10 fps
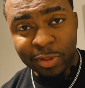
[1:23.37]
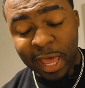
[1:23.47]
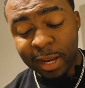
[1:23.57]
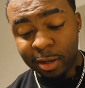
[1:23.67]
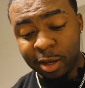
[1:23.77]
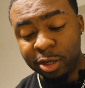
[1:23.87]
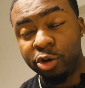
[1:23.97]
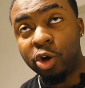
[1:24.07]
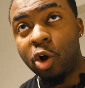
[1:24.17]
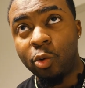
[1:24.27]
that,
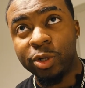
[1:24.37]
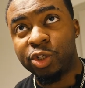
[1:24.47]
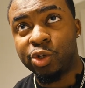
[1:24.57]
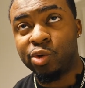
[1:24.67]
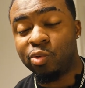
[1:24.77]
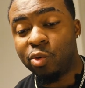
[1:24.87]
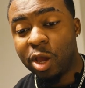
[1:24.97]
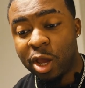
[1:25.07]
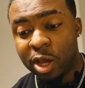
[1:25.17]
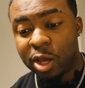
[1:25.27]
you're going to
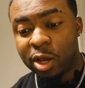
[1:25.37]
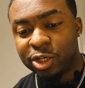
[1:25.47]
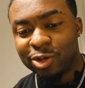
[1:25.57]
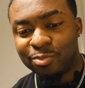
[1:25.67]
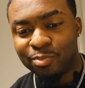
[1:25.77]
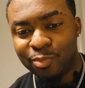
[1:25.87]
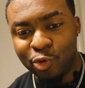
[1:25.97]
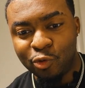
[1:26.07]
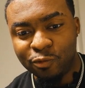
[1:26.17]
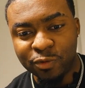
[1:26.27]

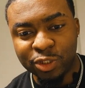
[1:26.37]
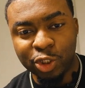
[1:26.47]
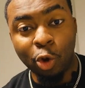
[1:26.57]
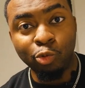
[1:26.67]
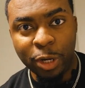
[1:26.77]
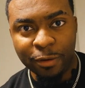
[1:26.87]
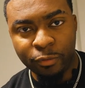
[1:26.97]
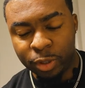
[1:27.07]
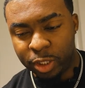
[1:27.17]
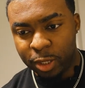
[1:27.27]
move so
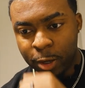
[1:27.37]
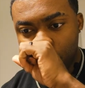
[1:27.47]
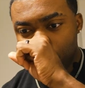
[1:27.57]
differently.